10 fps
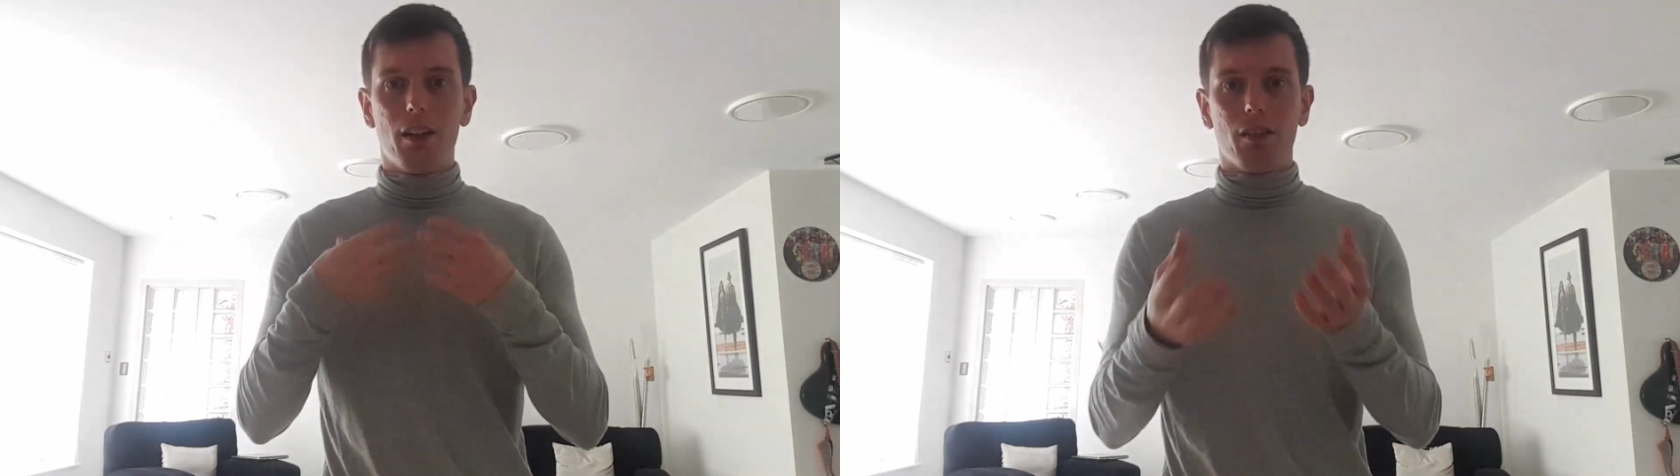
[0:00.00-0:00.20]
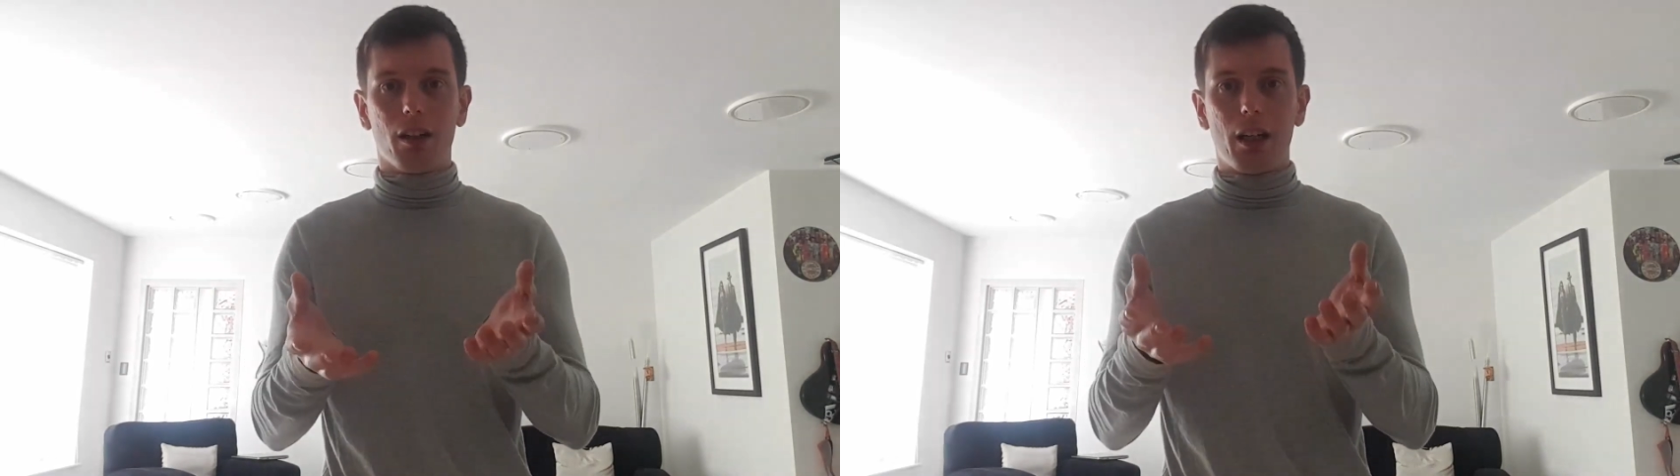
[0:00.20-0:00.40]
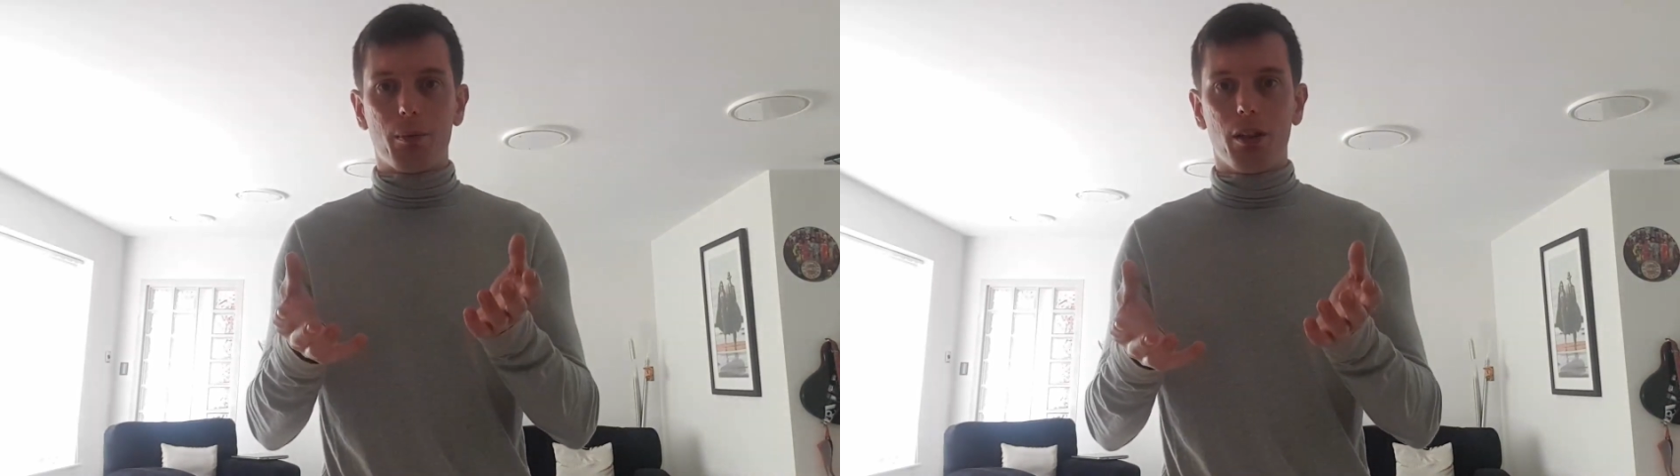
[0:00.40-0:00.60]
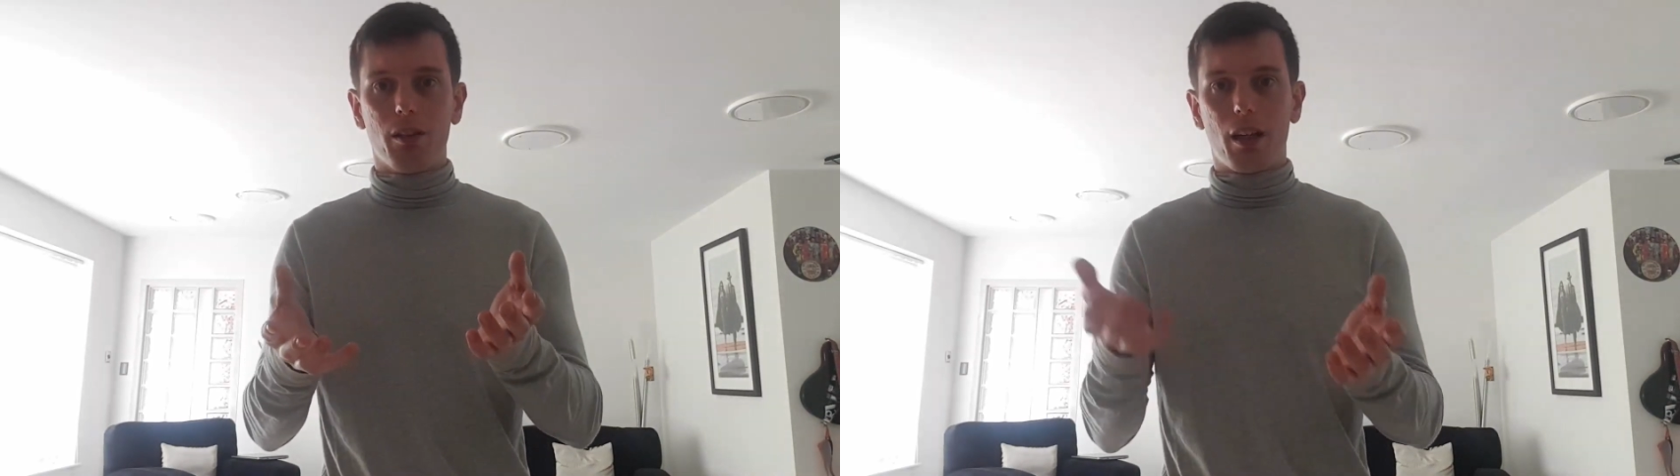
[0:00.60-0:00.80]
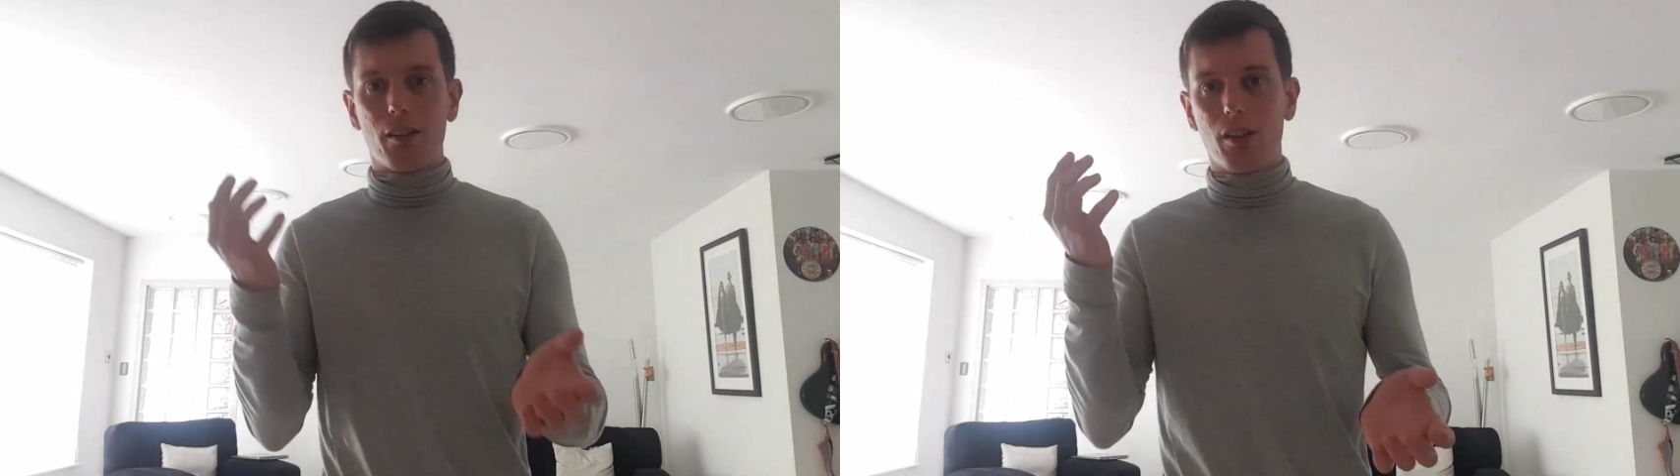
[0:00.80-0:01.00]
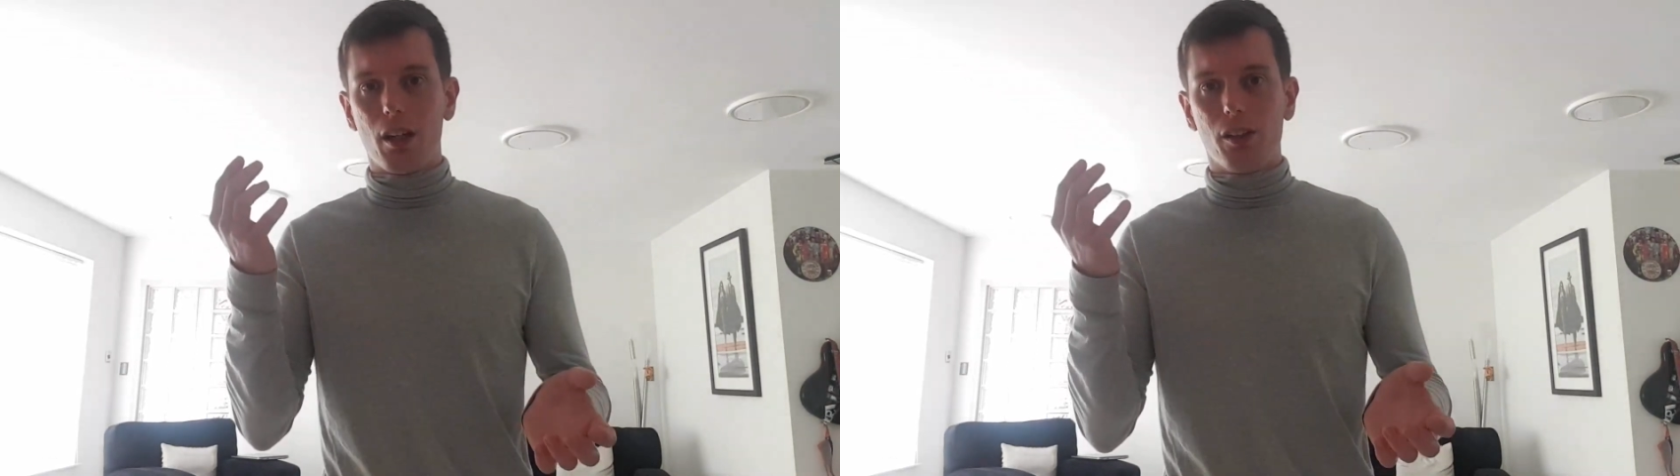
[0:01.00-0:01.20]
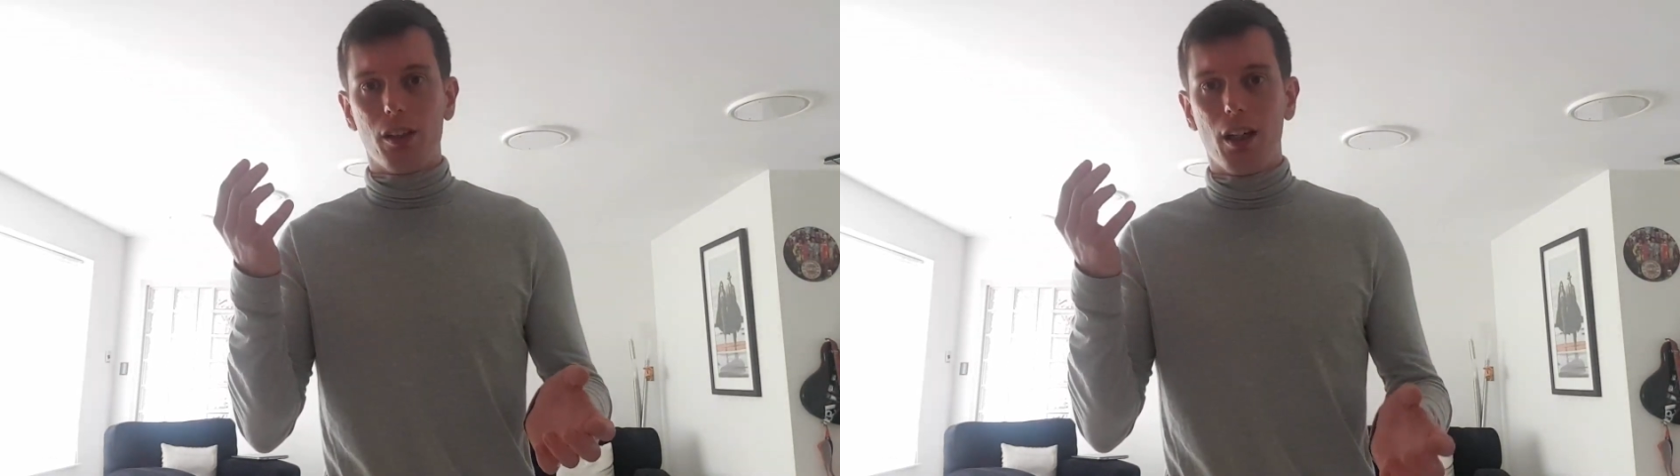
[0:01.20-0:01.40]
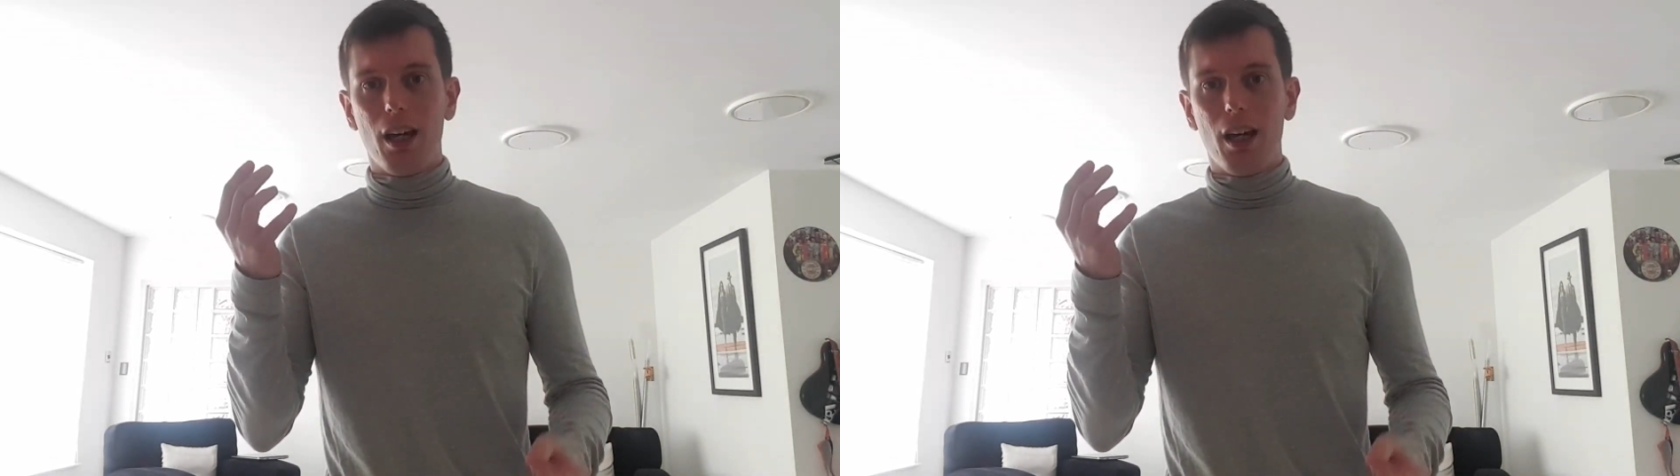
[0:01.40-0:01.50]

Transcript: If I can help you, get in touch.